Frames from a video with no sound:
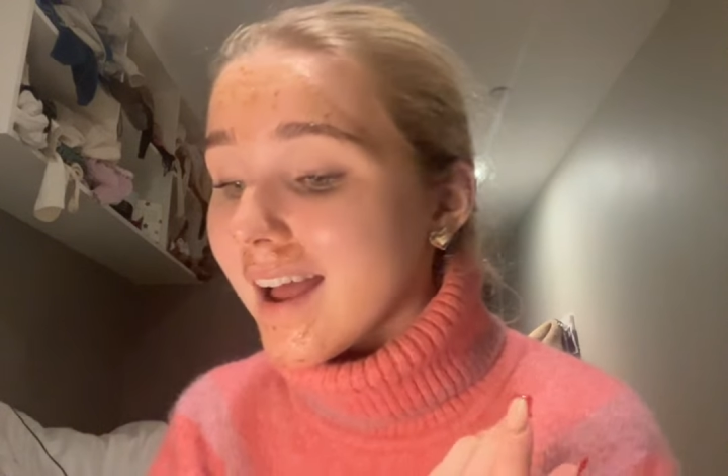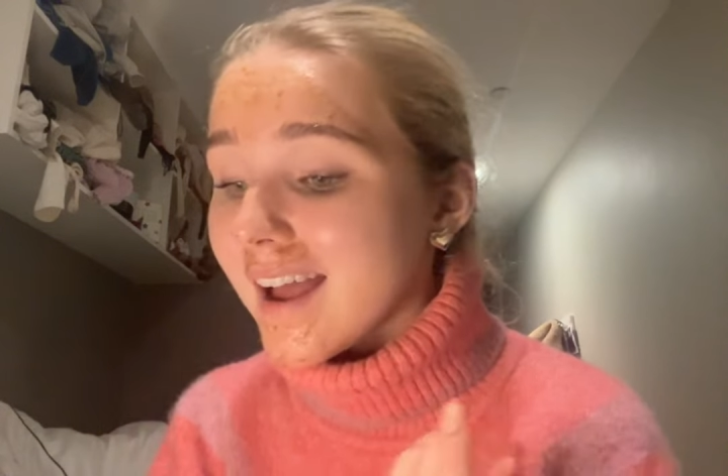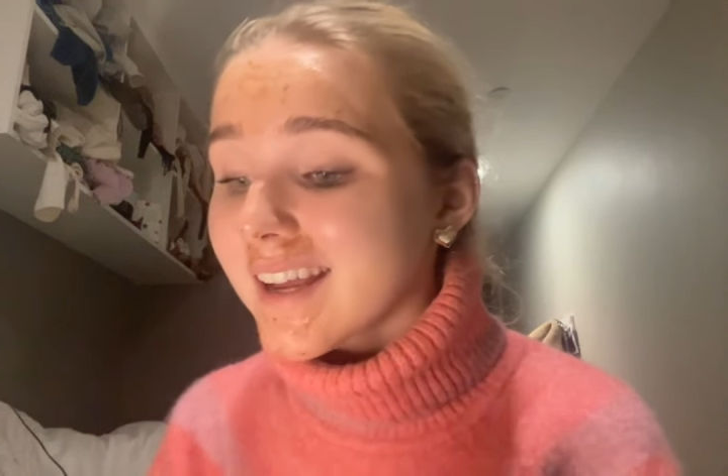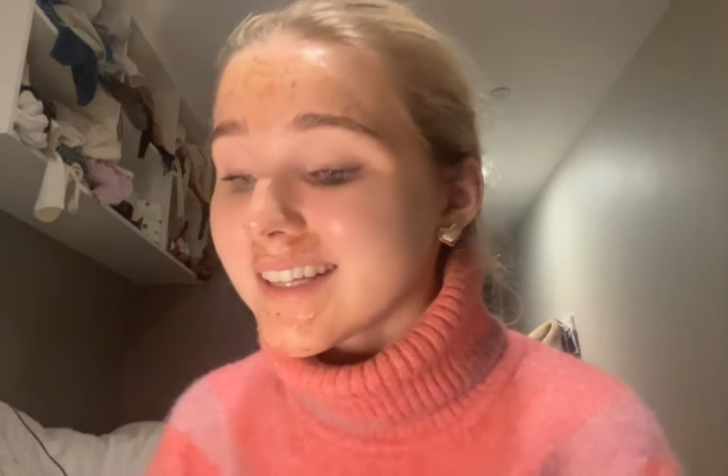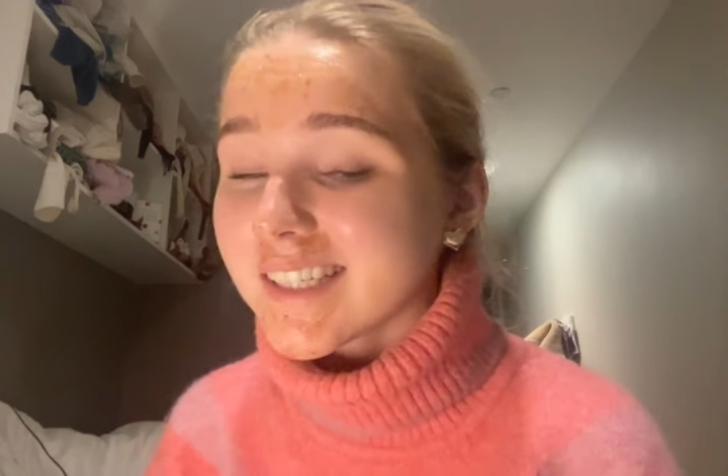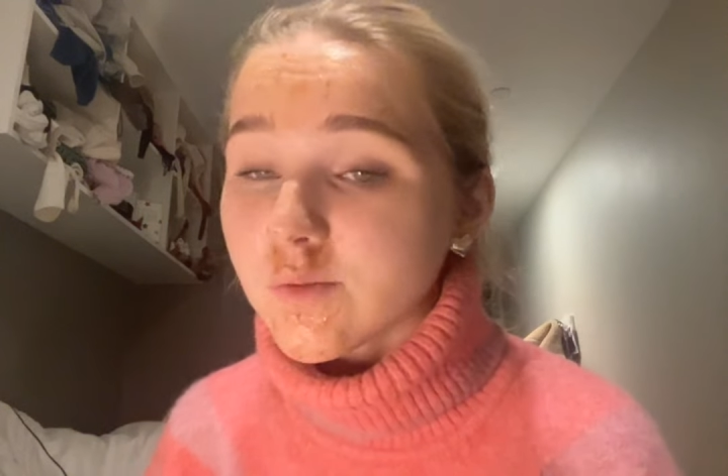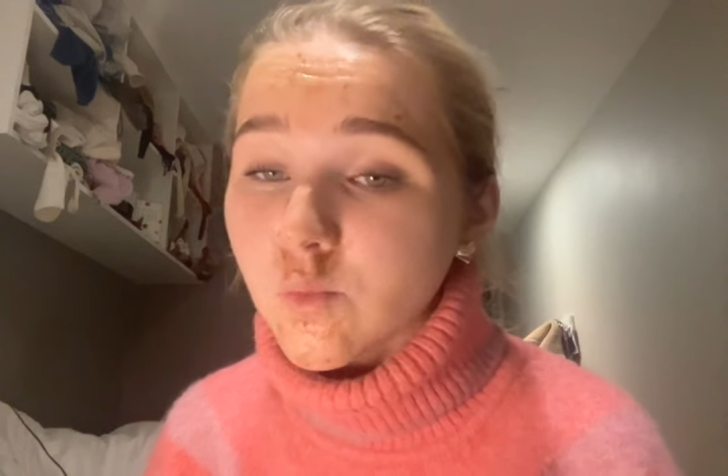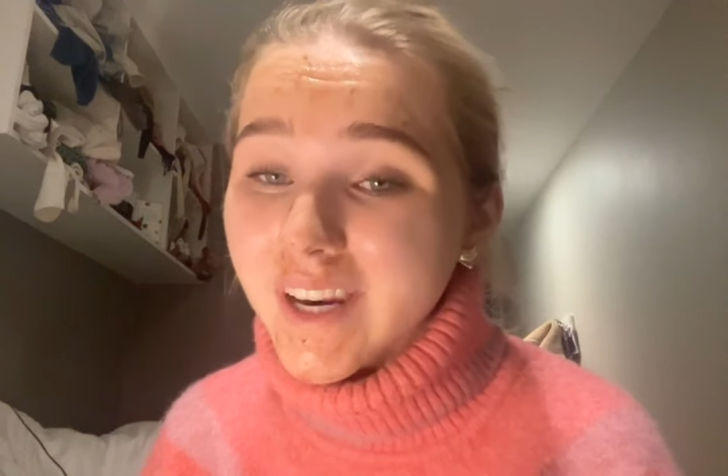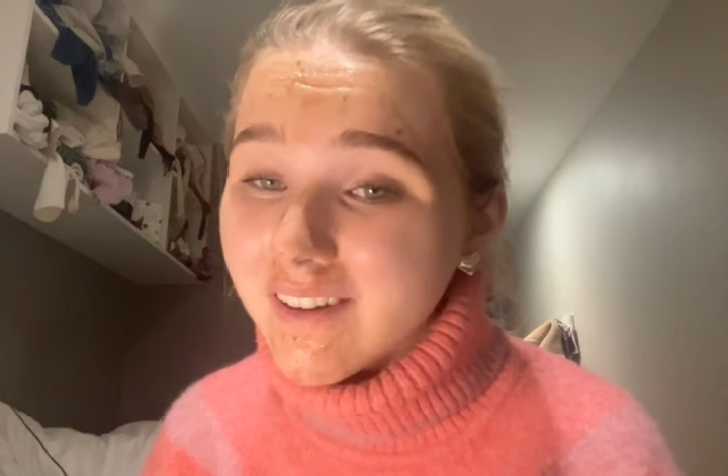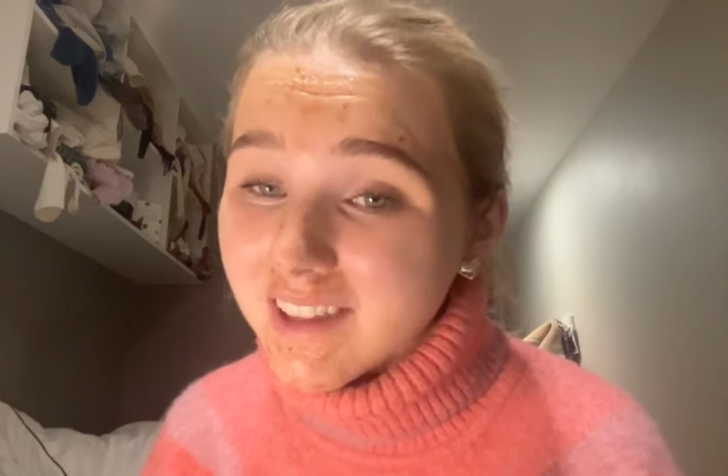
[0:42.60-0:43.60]
and
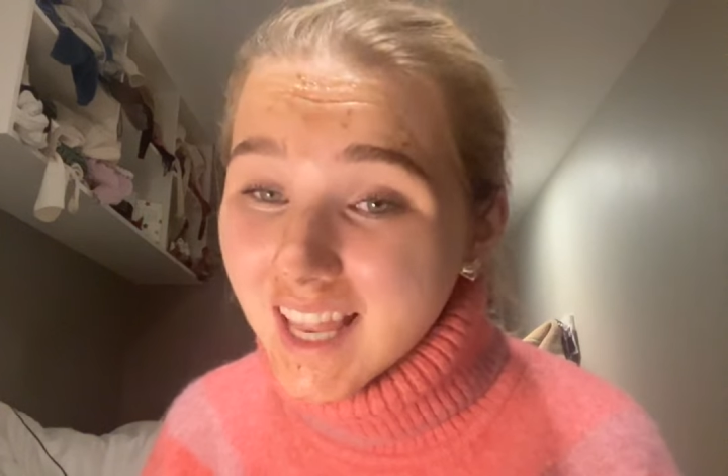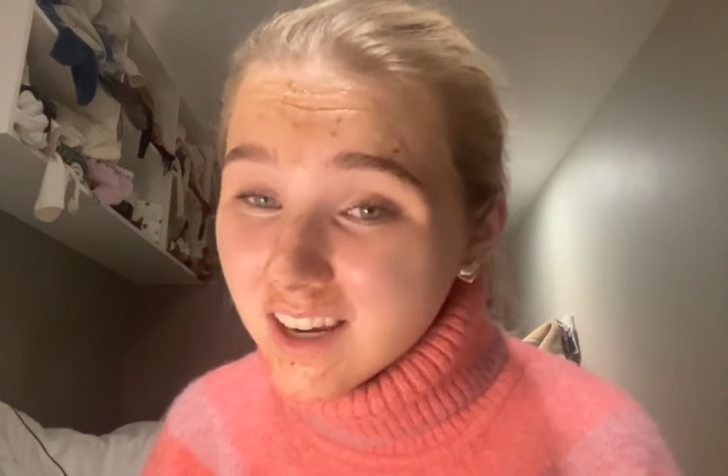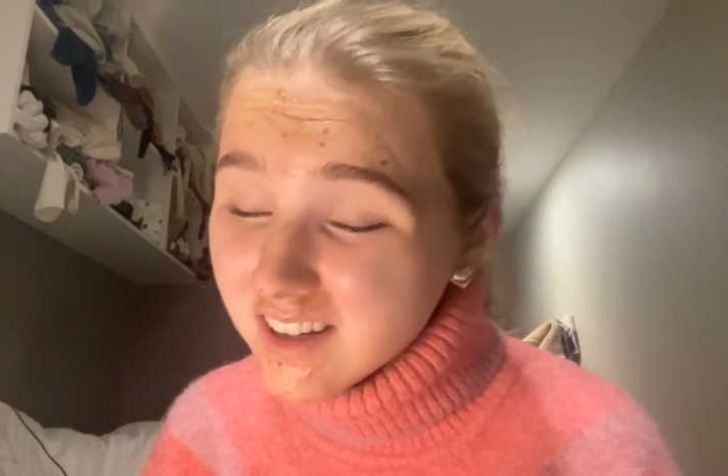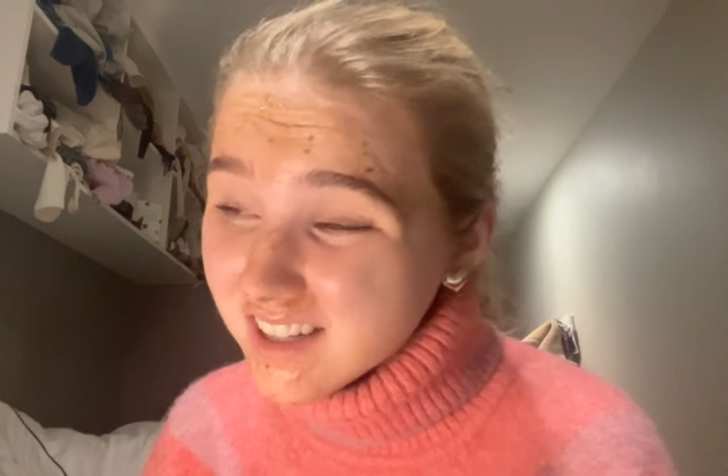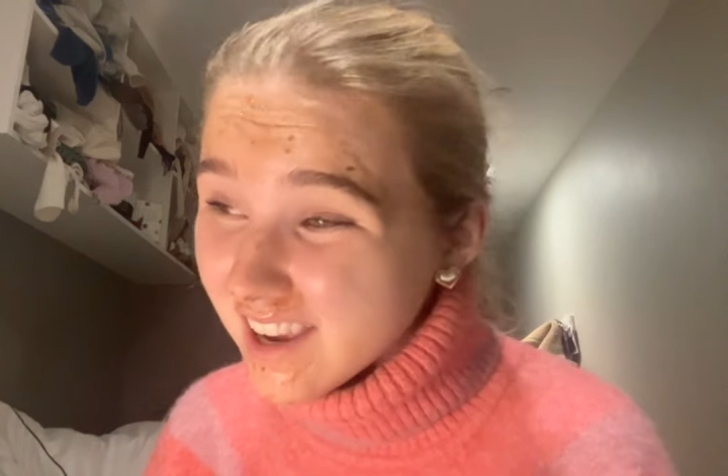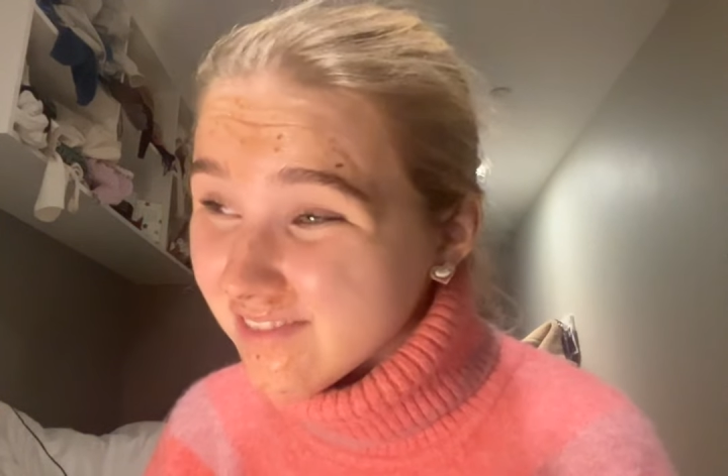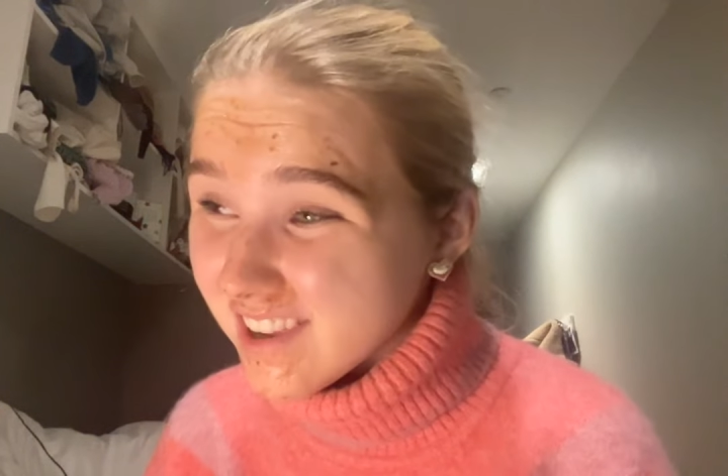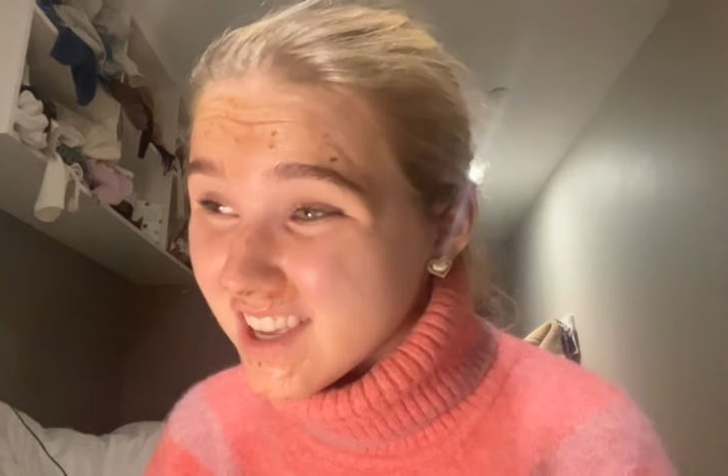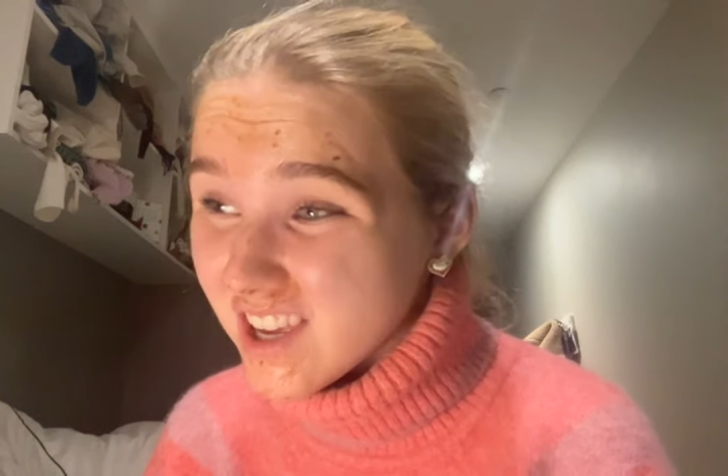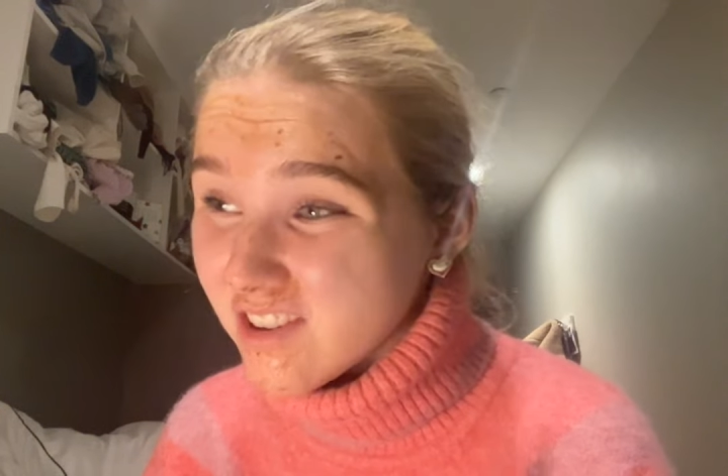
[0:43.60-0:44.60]
whatever that looks like for
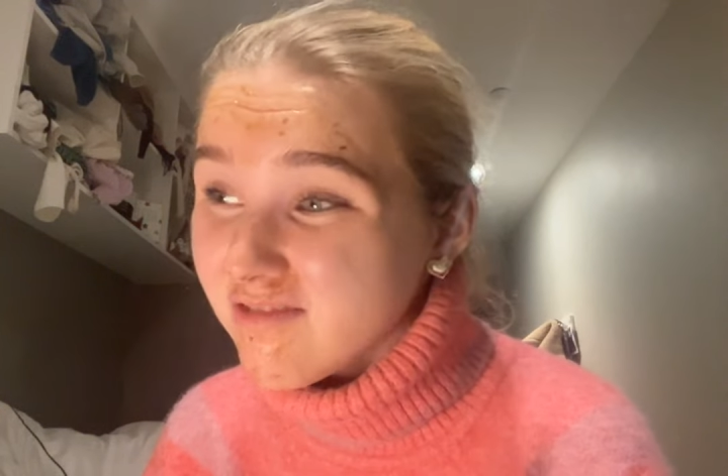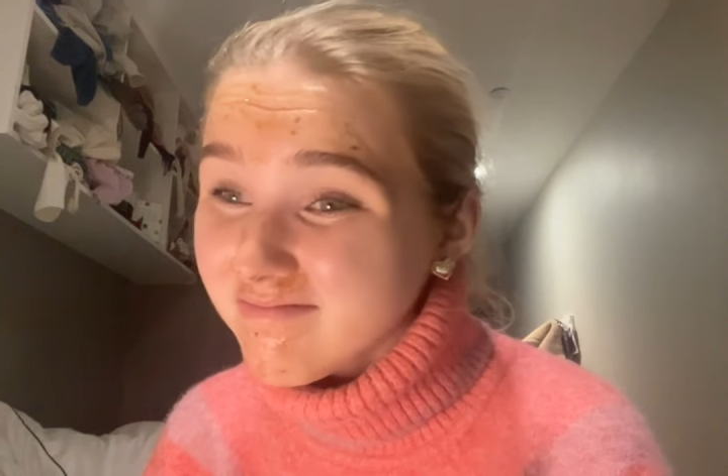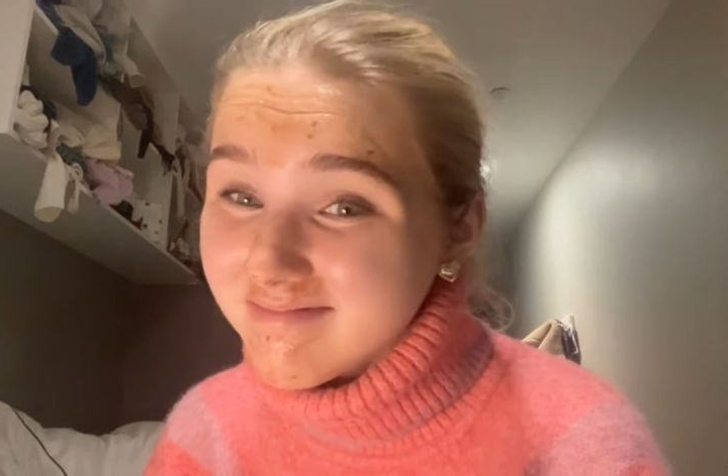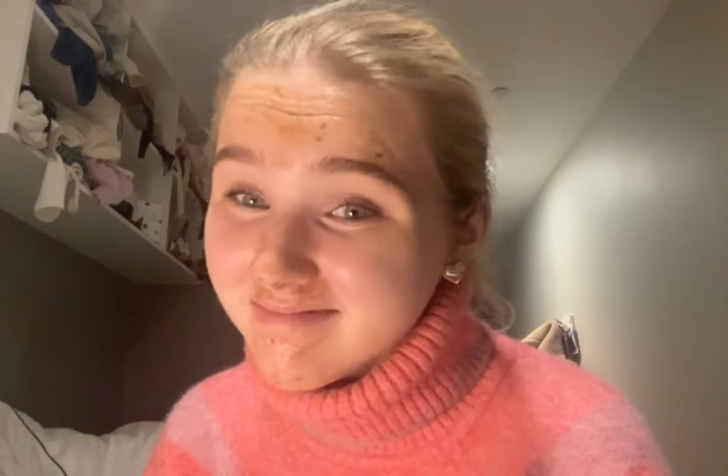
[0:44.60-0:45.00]
you,